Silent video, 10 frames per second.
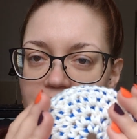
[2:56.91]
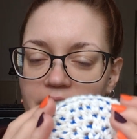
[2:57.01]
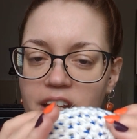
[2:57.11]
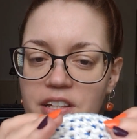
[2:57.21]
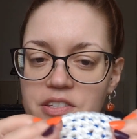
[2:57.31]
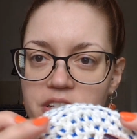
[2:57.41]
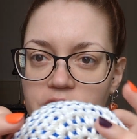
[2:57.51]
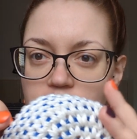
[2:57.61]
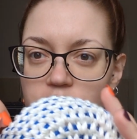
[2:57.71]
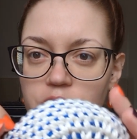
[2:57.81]
Then I
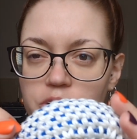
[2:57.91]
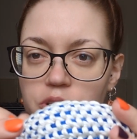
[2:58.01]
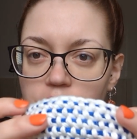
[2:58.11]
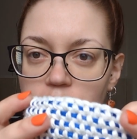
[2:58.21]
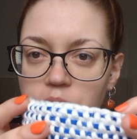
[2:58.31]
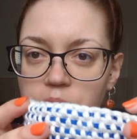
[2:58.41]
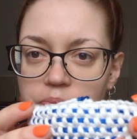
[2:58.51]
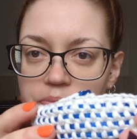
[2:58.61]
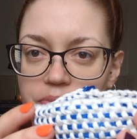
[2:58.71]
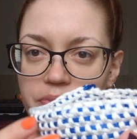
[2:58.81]
started to do
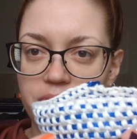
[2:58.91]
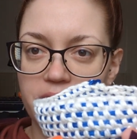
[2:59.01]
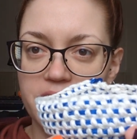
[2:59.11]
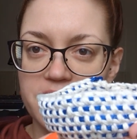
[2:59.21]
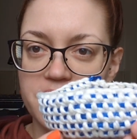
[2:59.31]
the